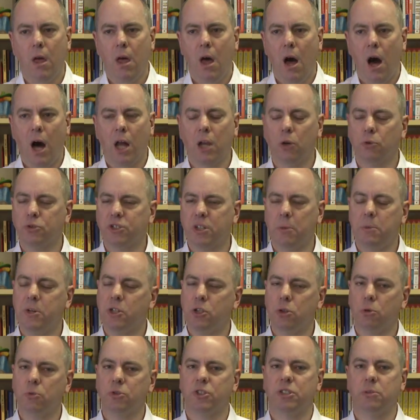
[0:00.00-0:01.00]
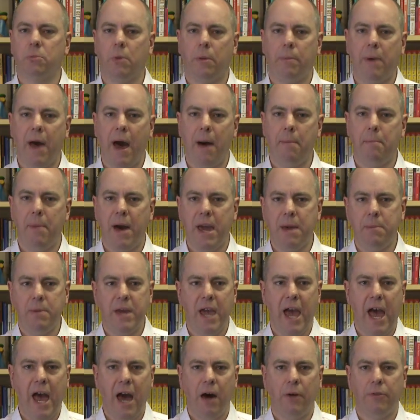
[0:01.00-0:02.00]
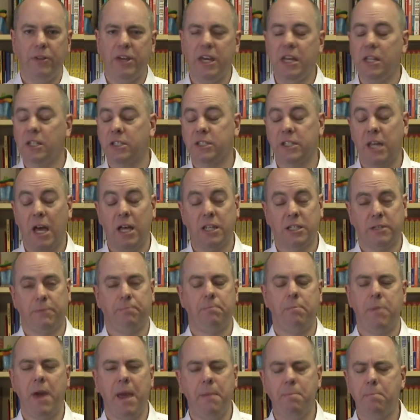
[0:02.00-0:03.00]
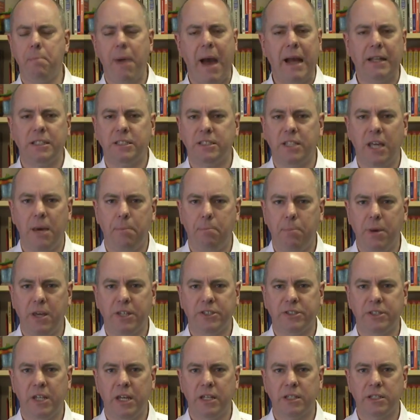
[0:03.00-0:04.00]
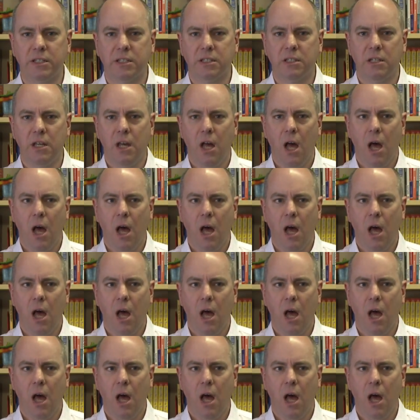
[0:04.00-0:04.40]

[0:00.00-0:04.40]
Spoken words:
I'd also be talking to them about maybe how the internet has impacted their business,